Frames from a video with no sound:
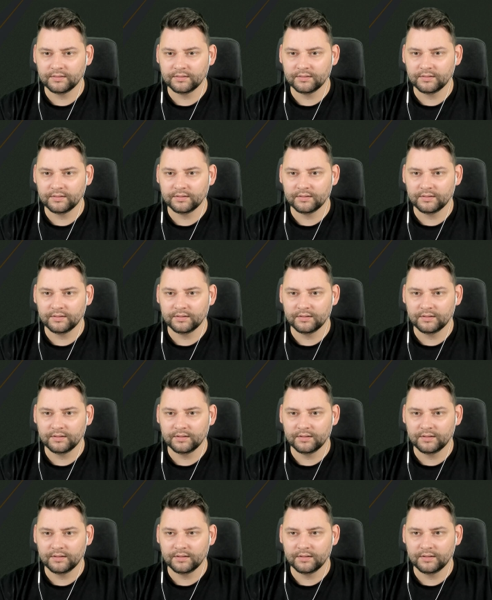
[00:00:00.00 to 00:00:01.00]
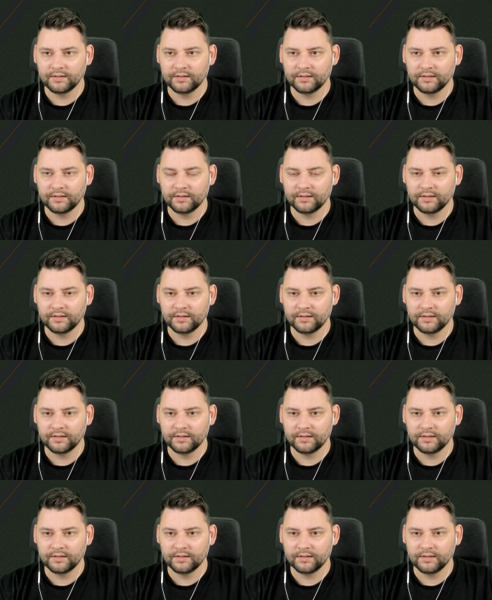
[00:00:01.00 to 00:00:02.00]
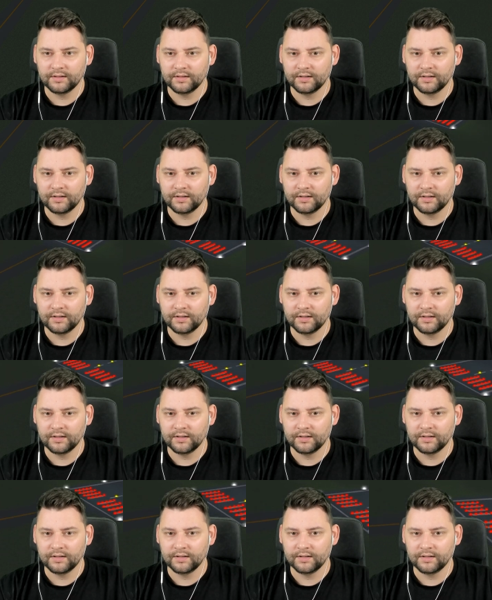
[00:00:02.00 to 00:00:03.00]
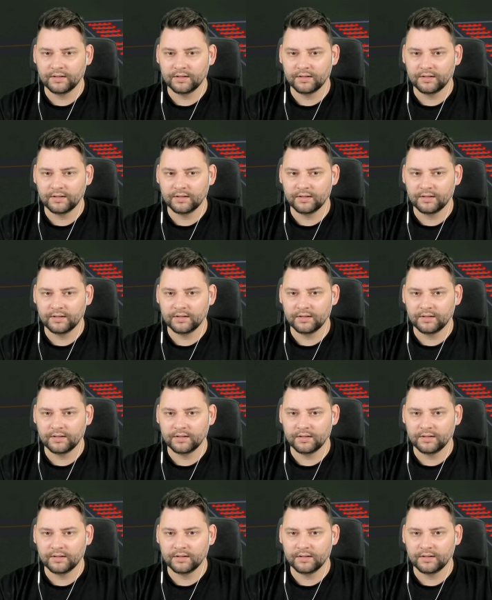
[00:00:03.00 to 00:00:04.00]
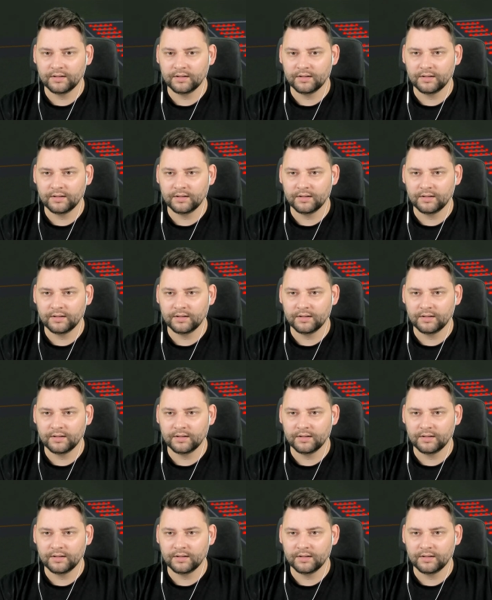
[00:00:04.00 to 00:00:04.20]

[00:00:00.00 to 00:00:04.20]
Nothing is said.